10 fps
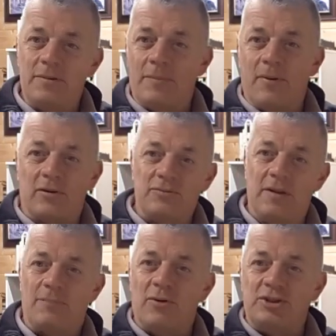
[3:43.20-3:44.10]

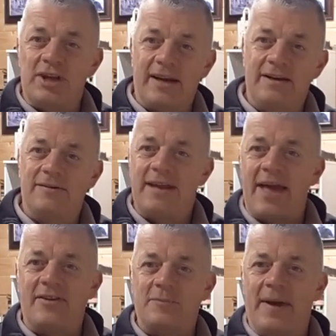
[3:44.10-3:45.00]
the project
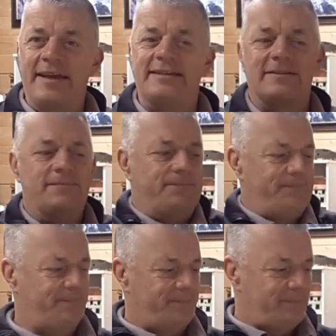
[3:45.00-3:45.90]
gathers pace.
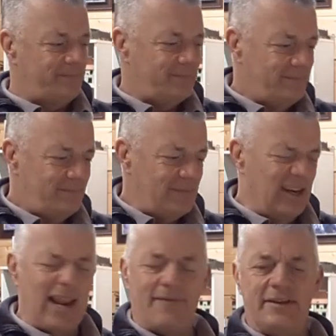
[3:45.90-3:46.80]

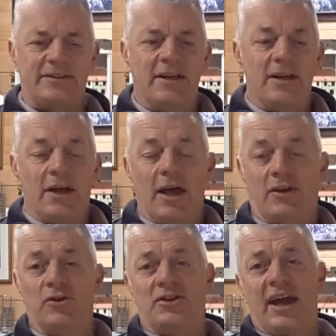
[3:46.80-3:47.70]
Love it. A
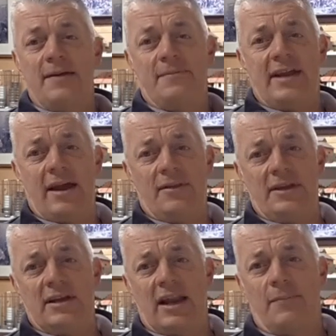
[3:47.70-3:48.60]
good game down the
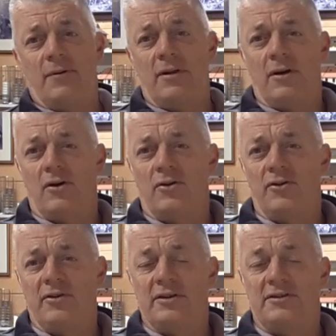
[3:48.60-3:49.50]
club
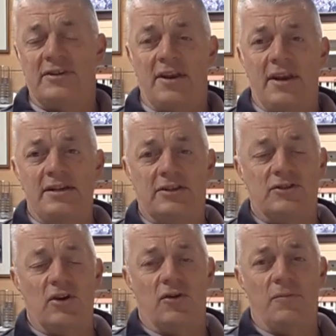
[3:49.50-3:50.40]
on Sunday
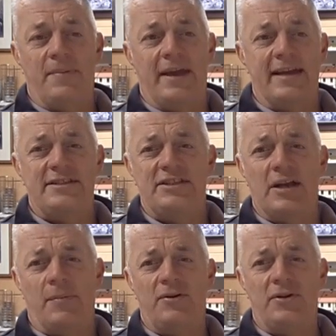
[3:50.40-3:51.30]
just gone, big
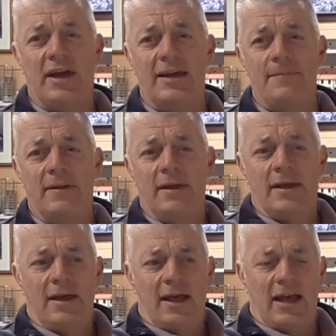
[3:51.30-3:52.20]
ACW game.
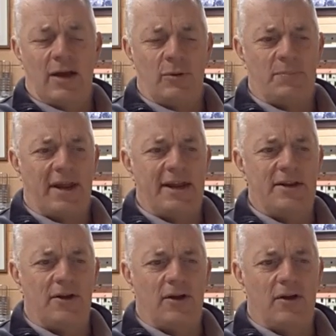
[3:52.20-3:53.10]
We played
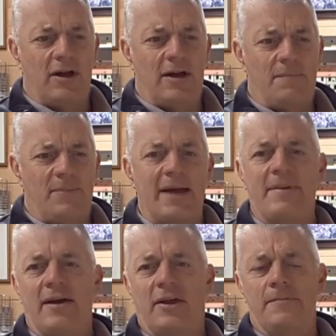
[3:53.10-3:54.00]
Black
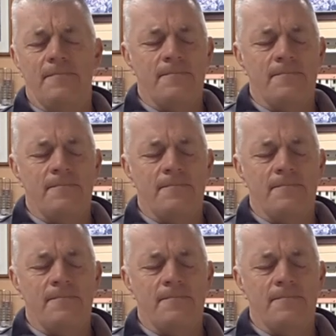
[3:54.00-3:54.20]
Powder.